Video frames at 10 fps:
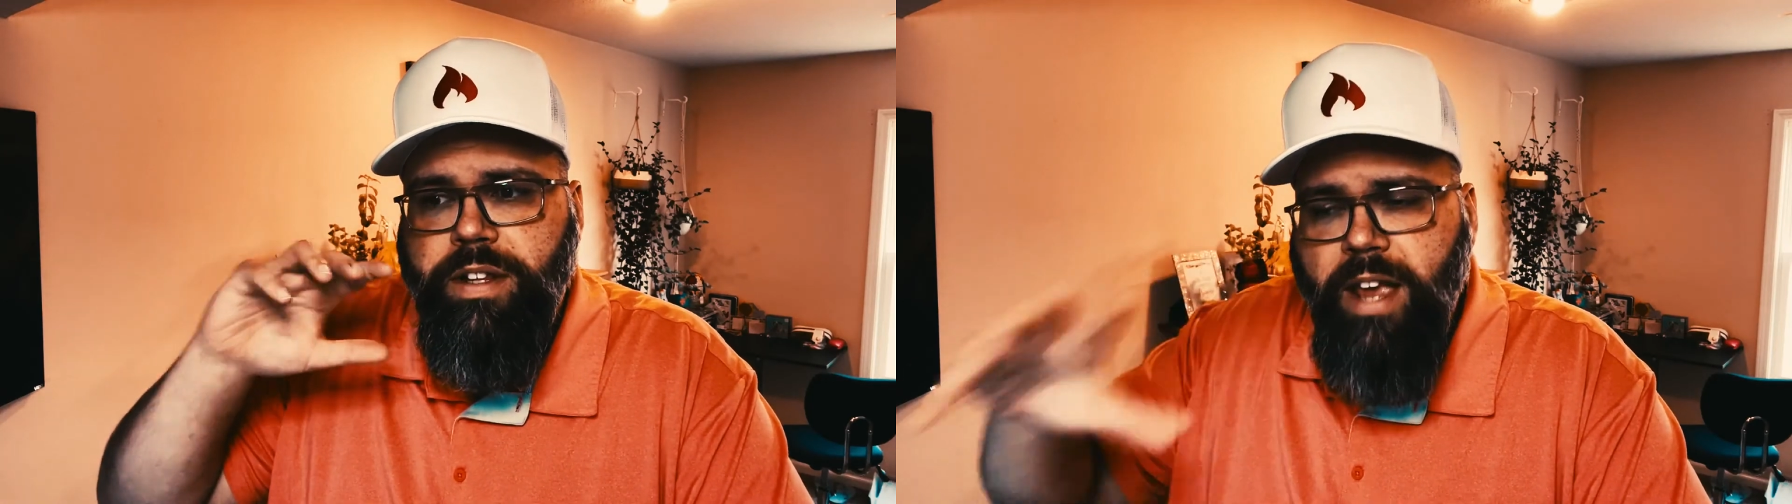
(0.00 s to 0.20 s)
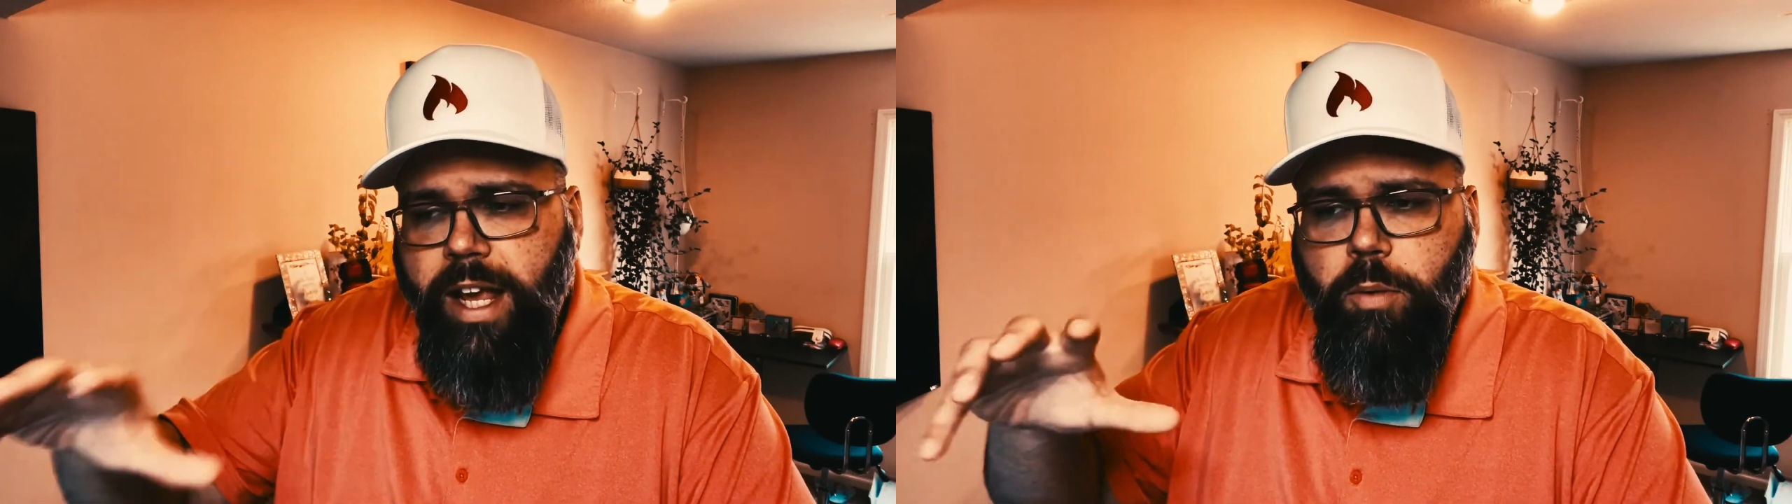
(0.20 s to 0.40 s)

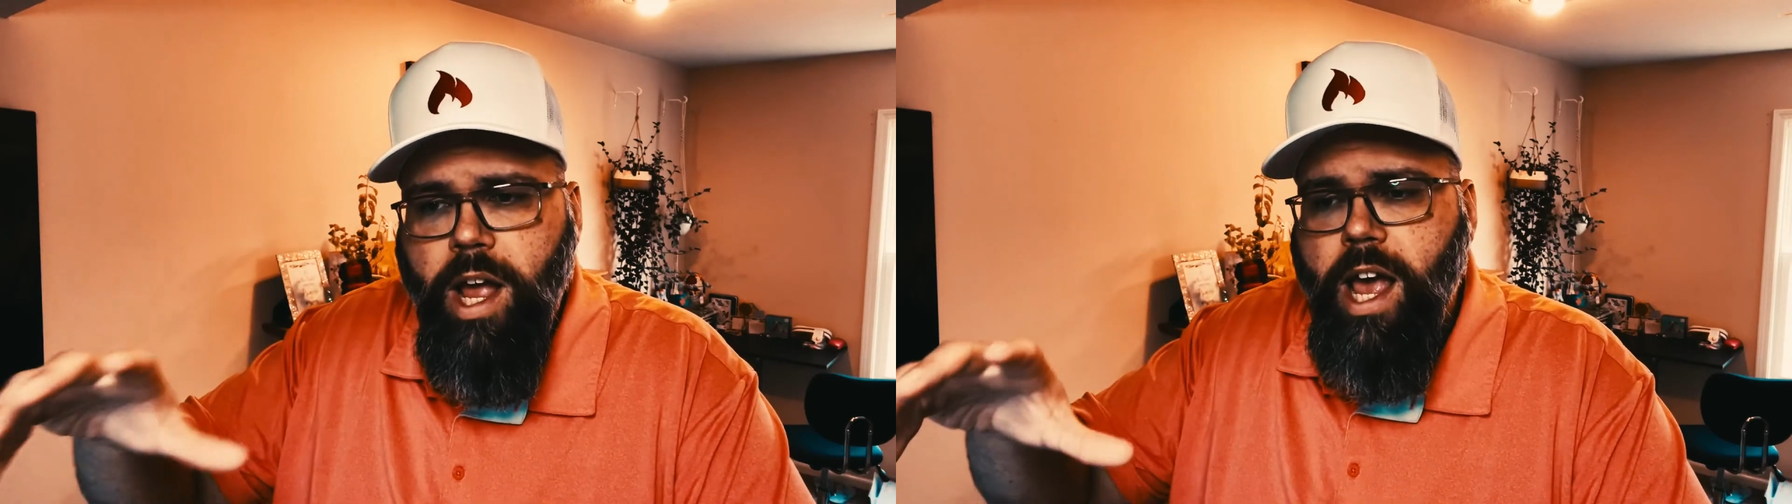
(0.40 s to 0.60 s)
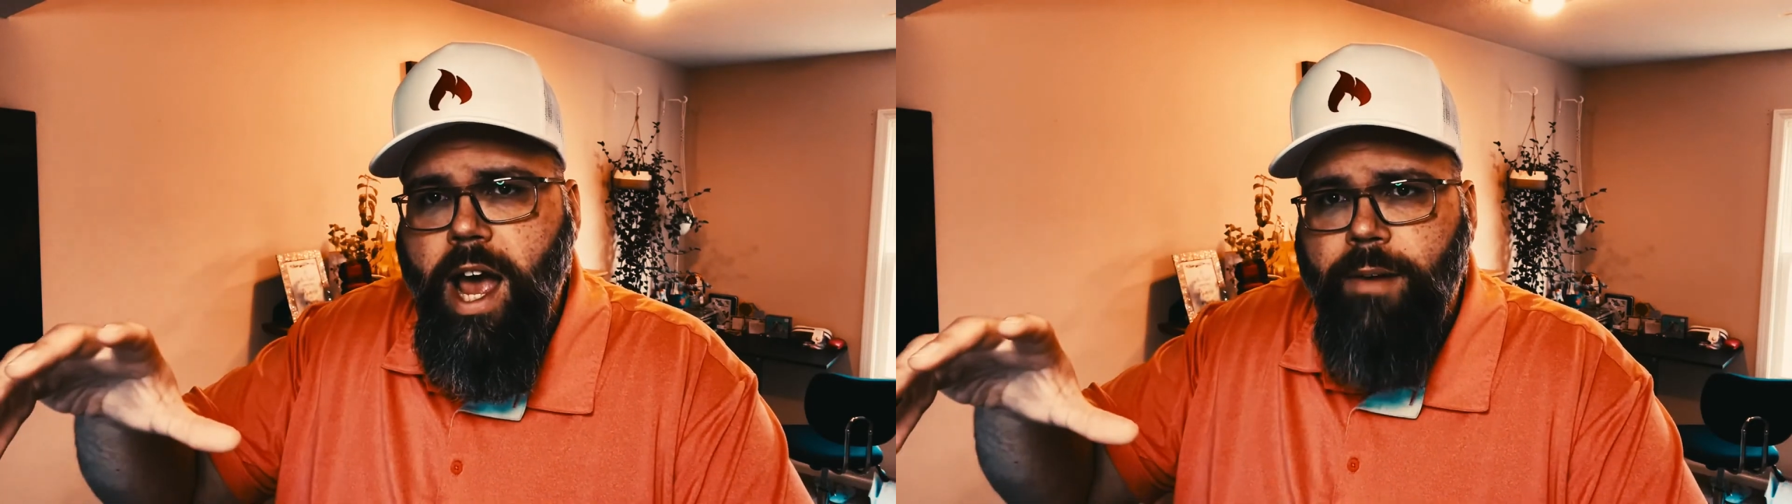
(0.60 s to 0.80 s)

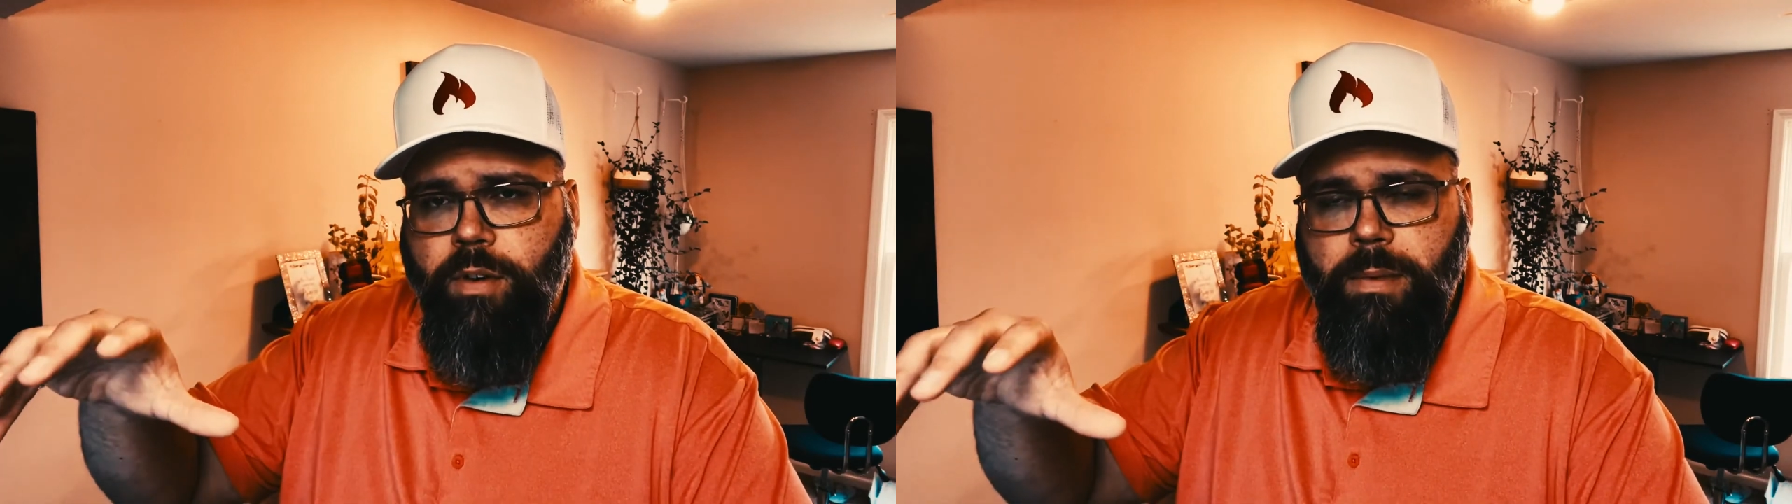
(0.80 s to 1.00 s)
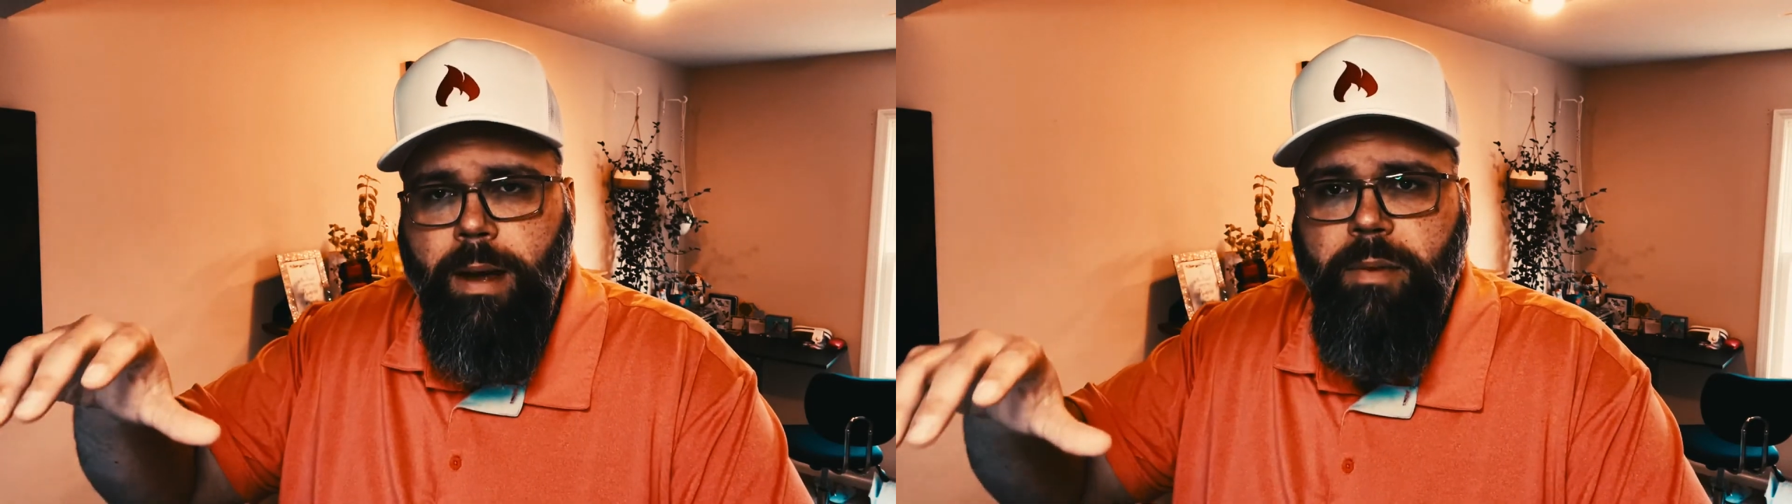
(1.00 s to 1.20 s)
takeaway I have
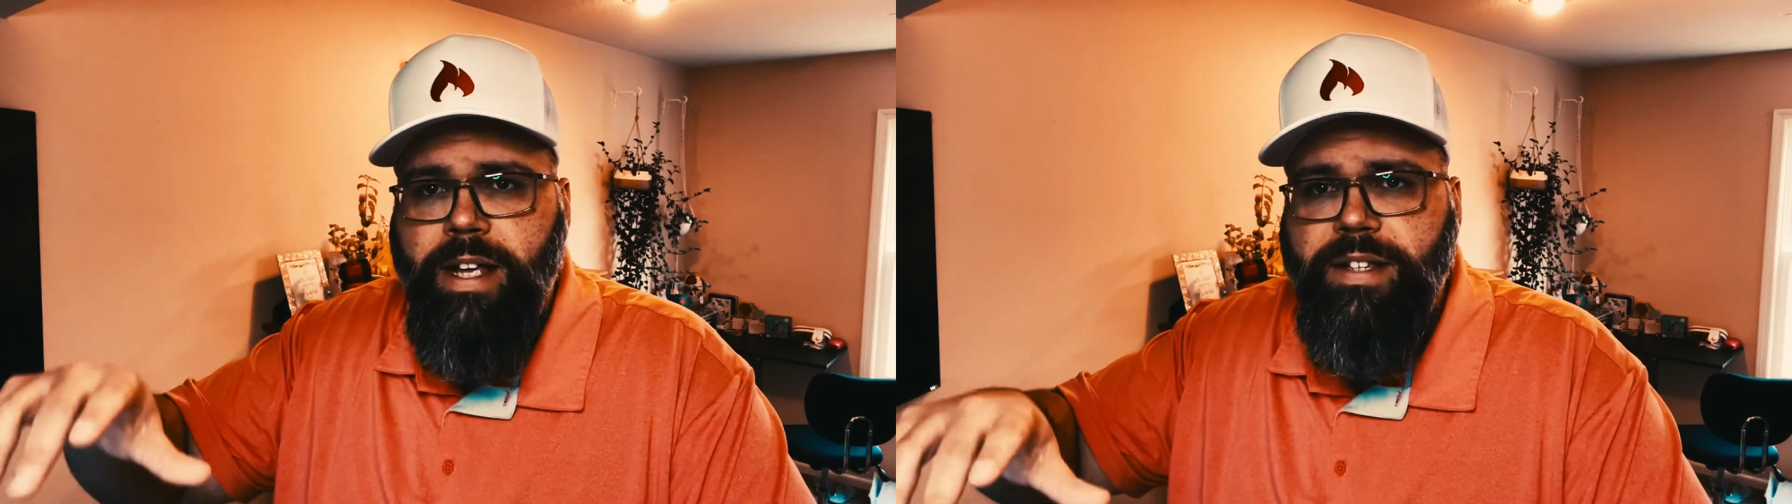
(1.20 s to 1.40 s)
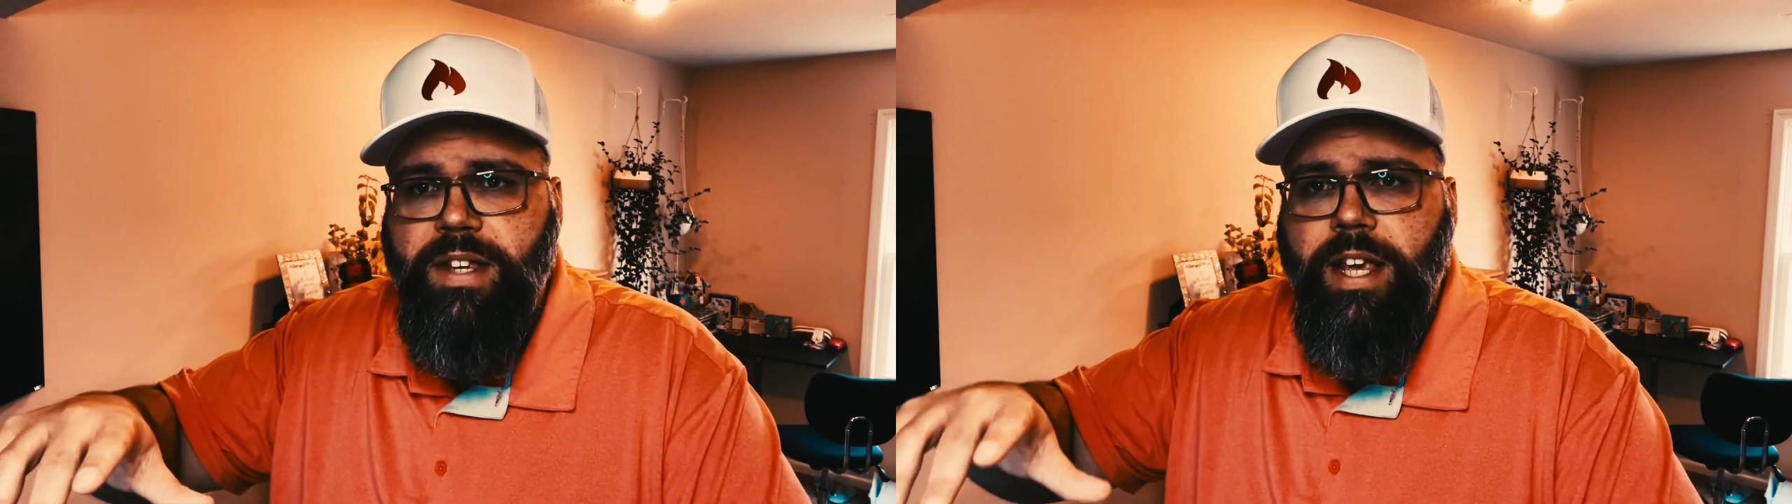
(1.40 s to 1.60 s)
from them
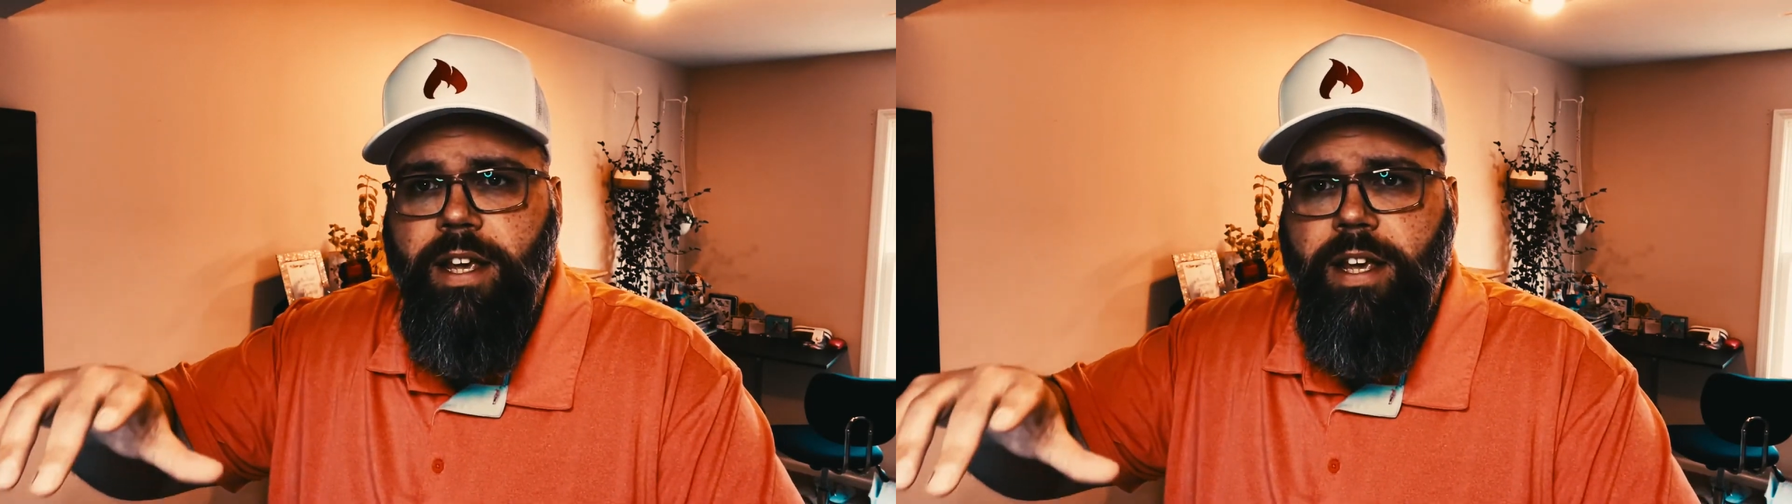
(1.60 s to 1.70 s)
is